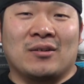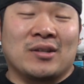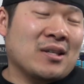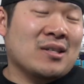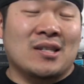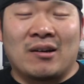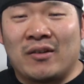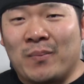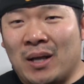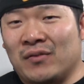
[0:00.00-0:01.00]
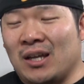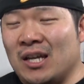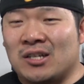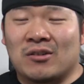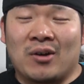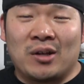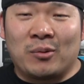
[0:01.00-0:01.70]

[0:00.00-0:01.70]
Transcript: or necessary of modification right